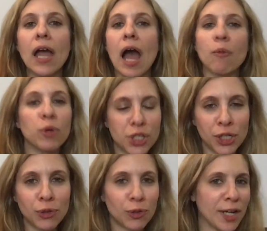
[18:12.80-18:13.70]
I'm wishing
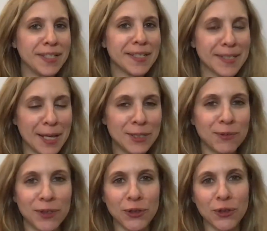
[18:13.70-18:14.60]
you a great success
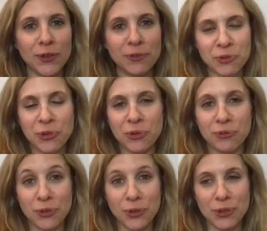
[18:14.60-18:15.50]
with your
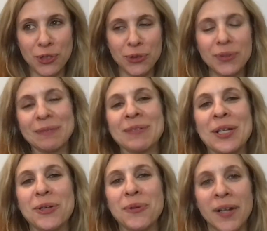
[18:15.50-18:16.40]
photo shoot,
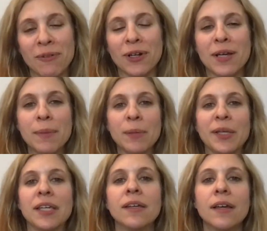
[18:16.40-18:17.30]
whenever it may
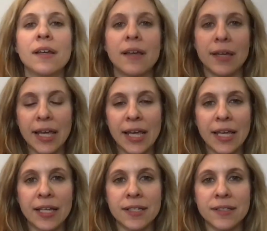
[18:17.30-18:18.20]
be.
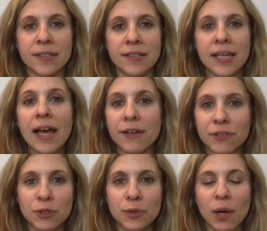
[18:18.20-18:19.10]
And yeah, if
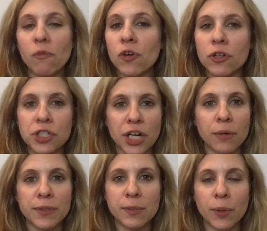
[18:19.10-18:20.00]
this was helpful, share it
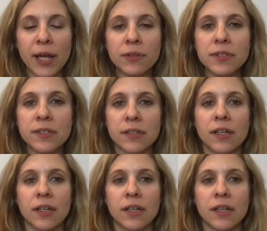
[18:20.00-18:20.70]
with someone else.